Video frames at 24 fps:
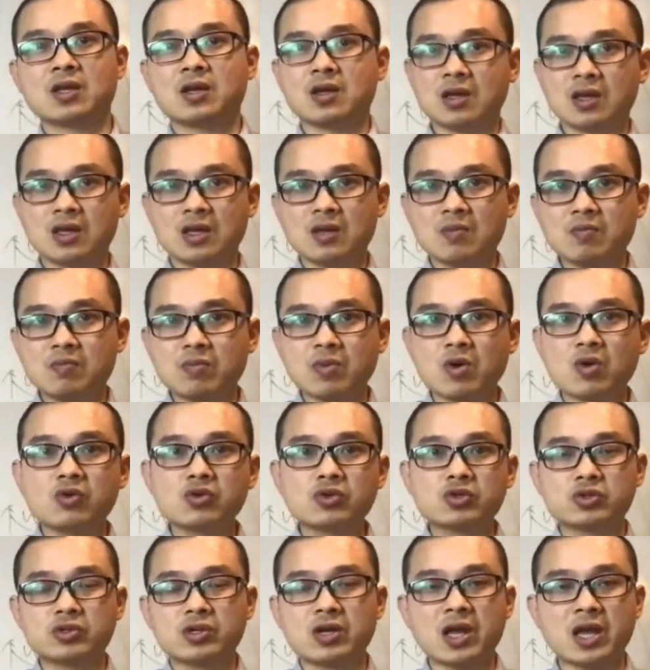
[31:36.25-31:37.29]

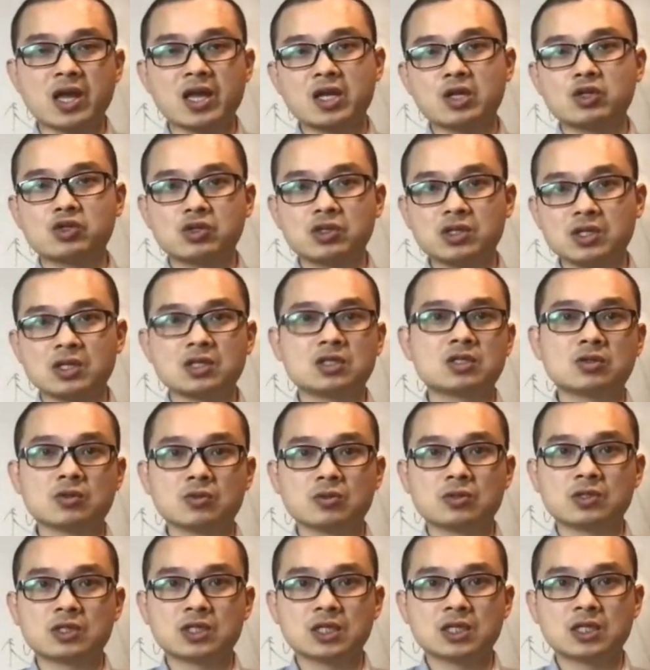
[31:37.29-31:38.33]
emotional energy
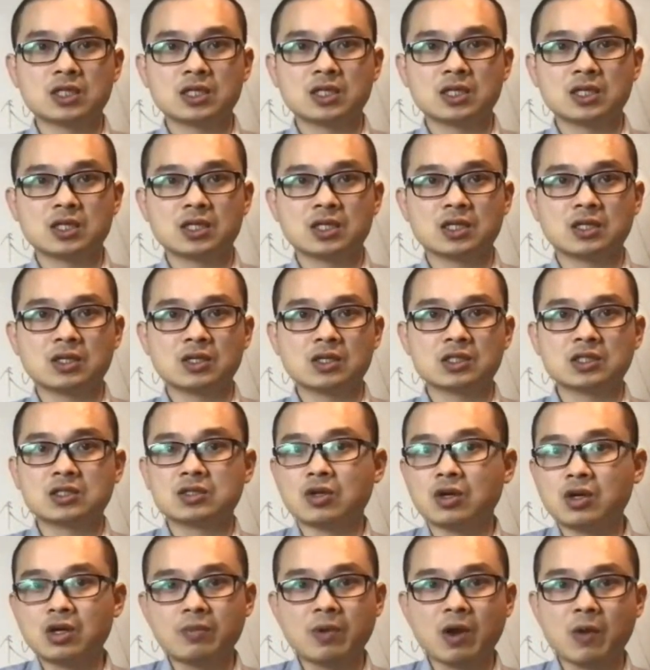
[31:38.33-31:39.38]
issues. You know, it's
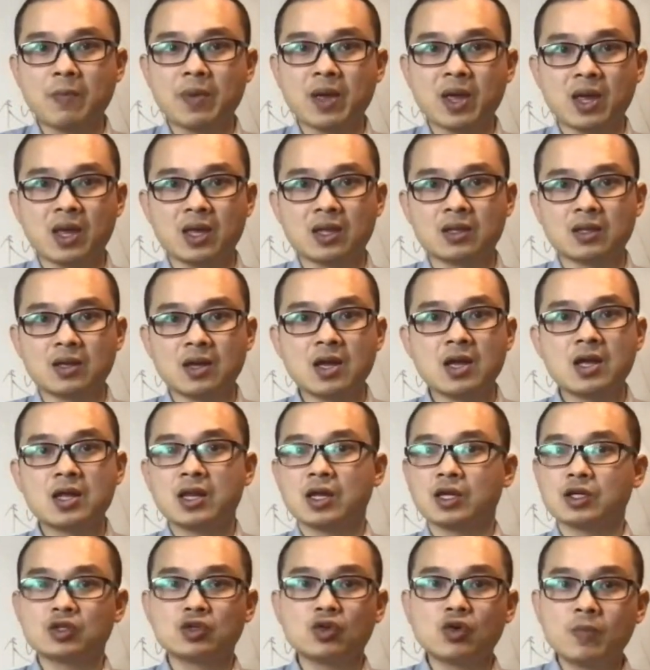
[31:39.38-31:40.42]
not about pain.
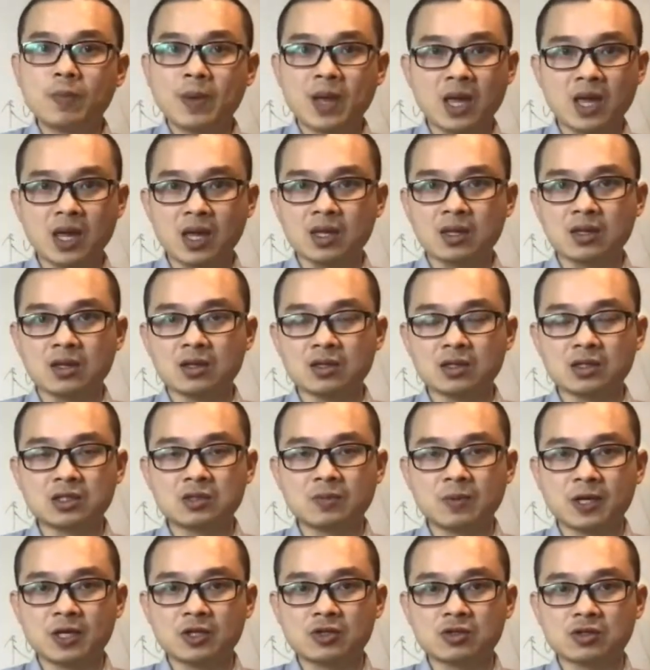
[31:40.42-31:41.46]
There's no pain in this
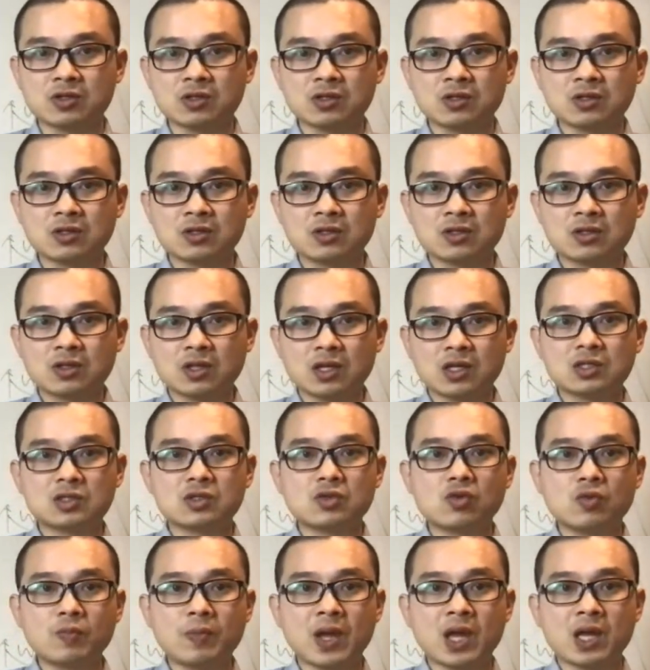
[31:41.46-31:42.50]
patient. There's no
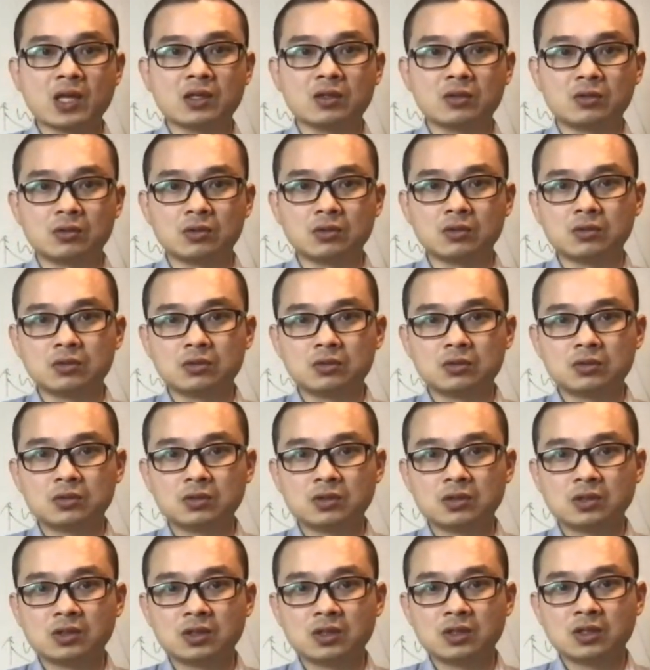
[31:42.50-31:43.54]
pain at all.
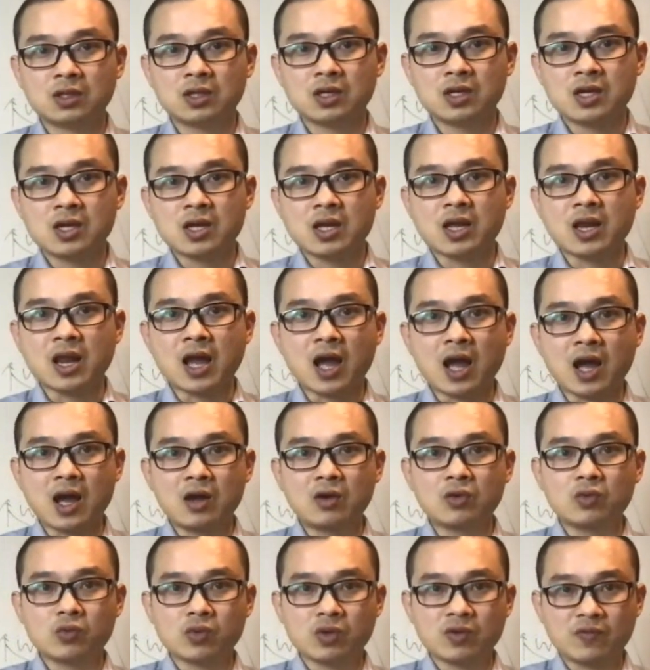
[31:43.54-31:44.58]
And how do
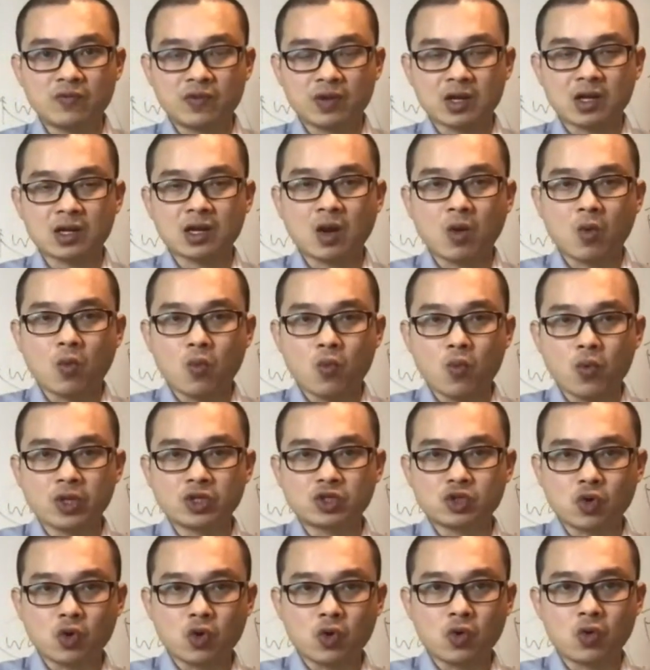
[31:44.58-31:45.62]
we figure out which
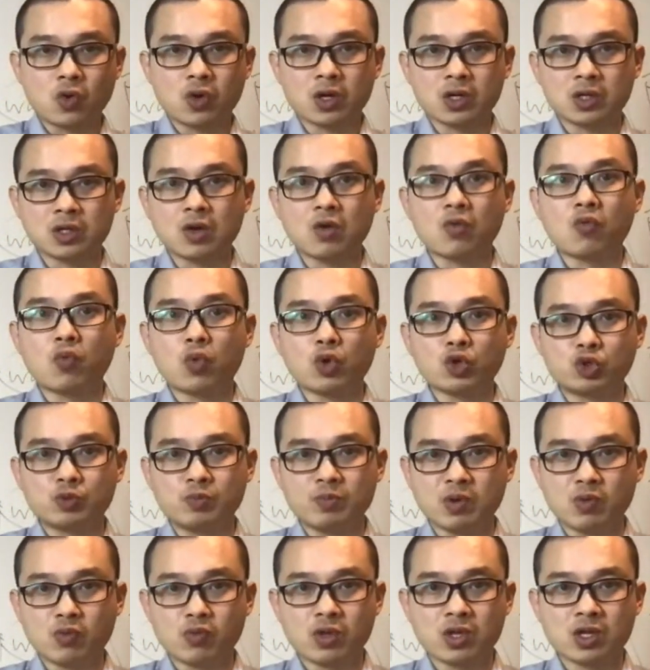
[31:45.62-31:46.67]
organ or which
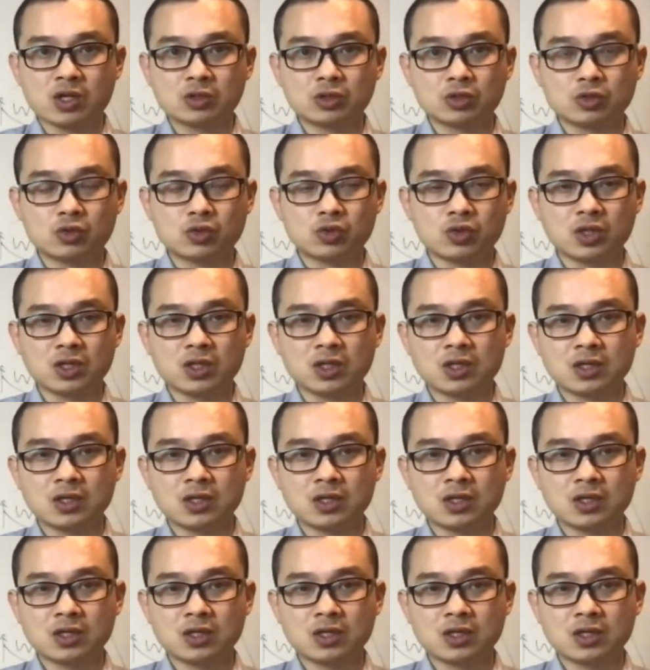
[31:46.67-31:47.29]
meridian to treat?